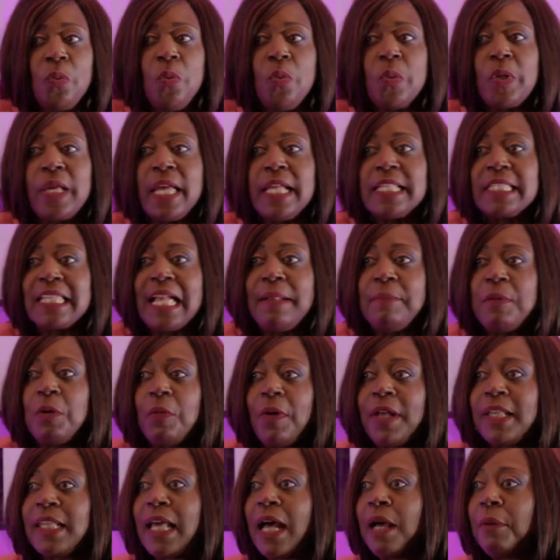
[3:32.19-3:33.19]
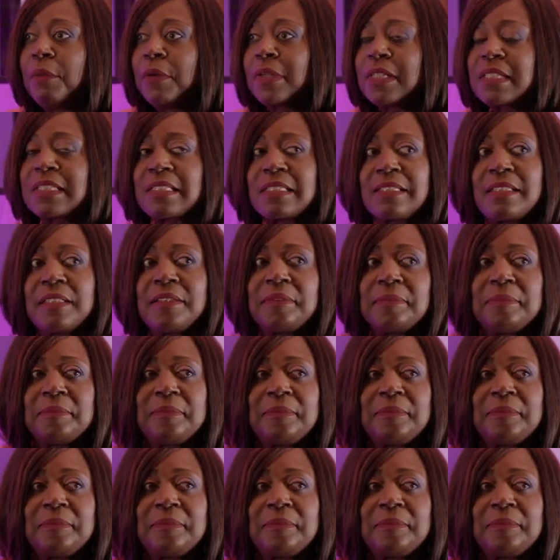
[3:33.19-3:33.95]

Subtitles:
Who can tell me what that was?